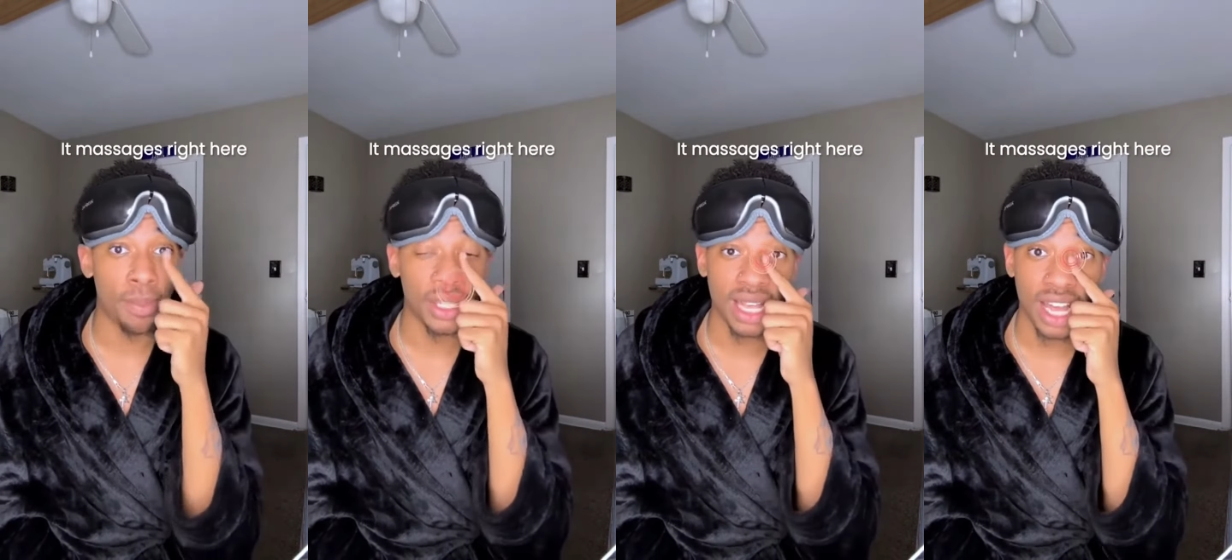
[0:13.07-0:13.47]

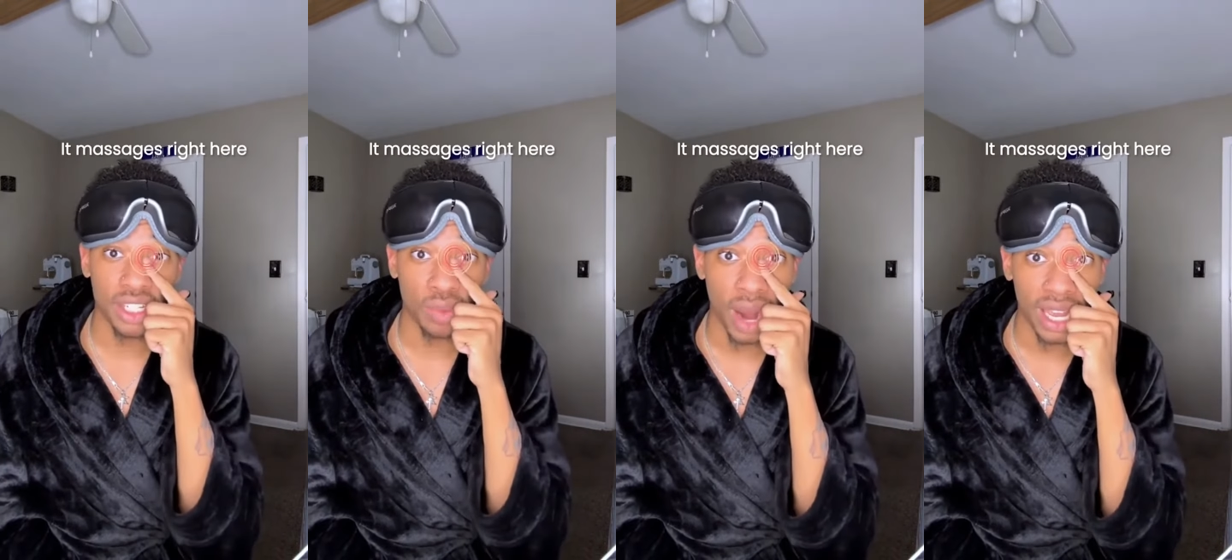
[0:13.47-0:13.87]
It
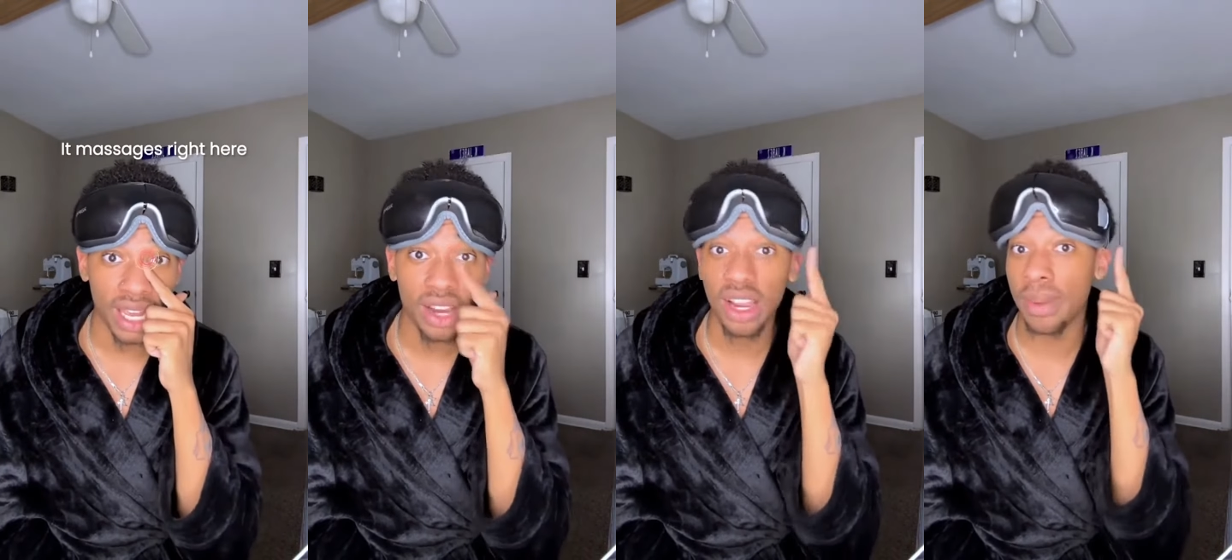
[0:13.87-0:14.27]
massages
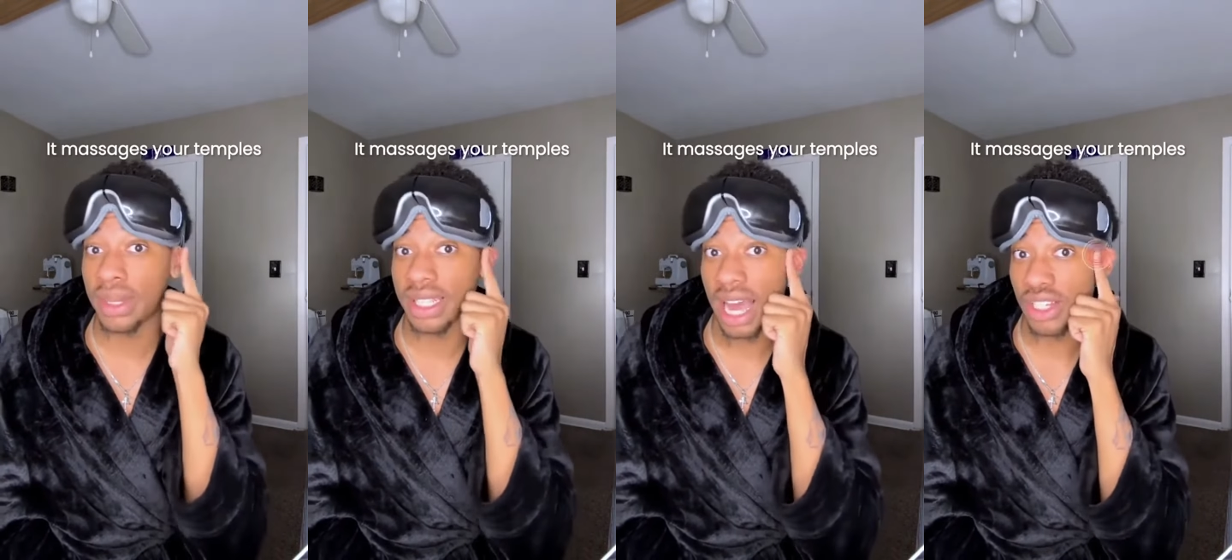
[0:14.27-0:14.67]
right here,
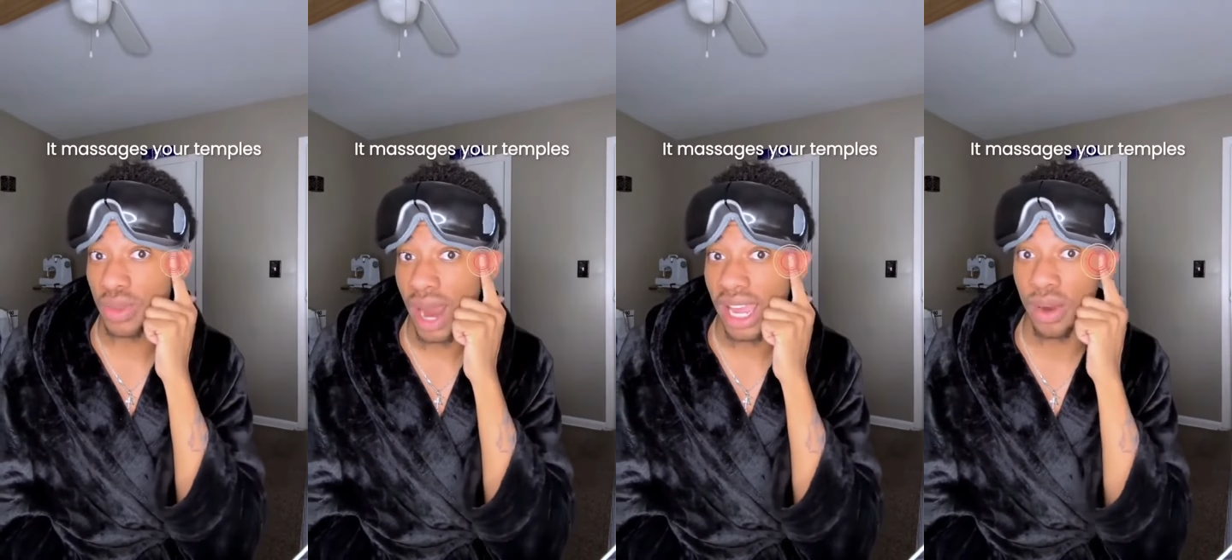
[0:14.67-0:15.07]
it
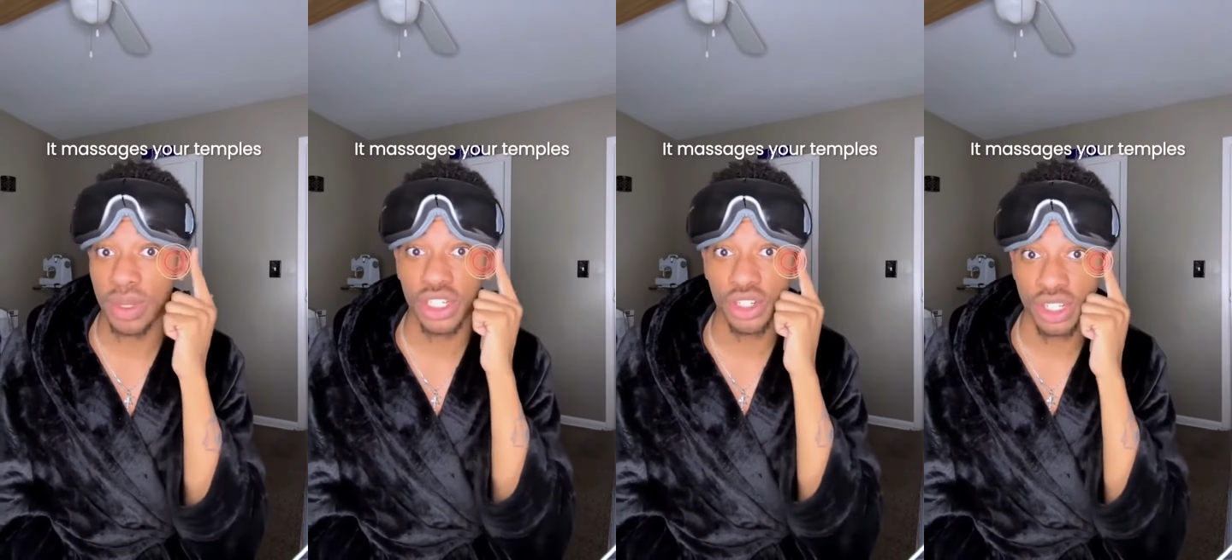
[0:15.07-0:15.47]
massages right
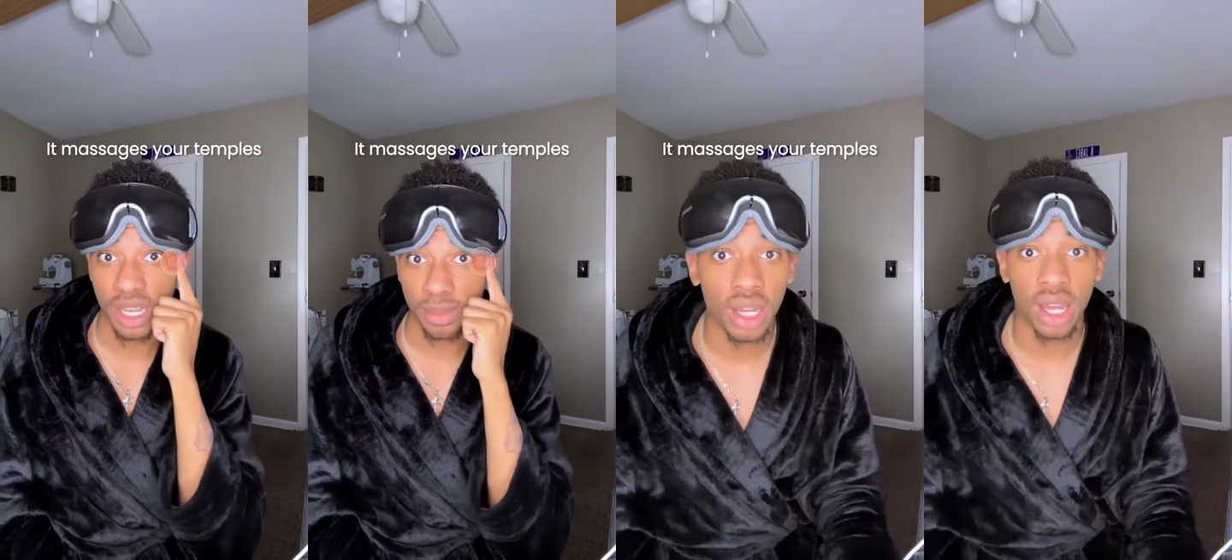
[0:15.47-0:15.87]
here, which is
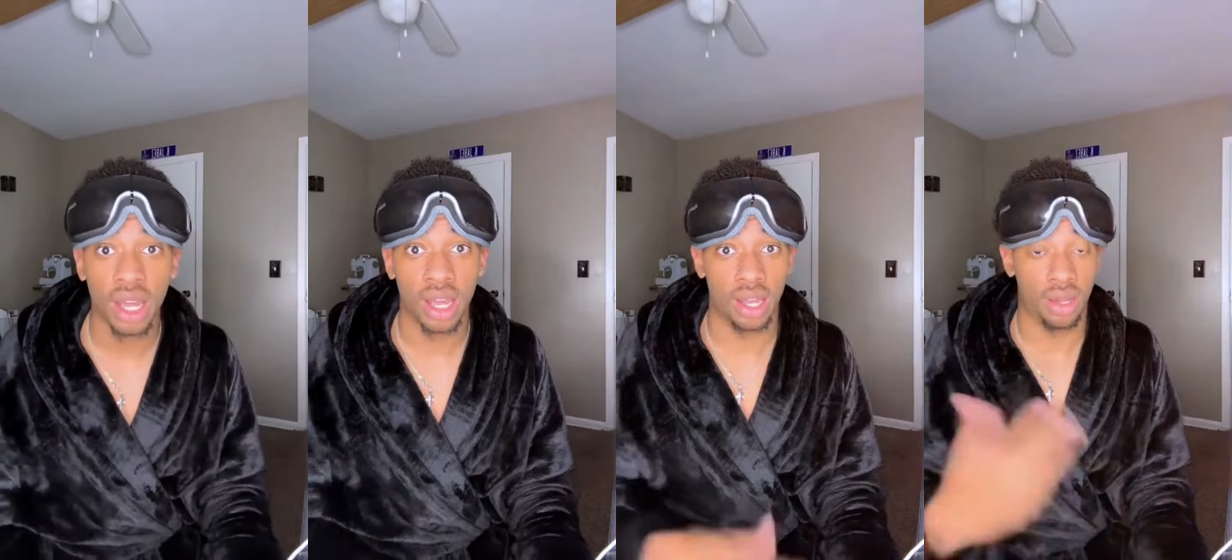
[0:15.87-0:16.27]
your temples.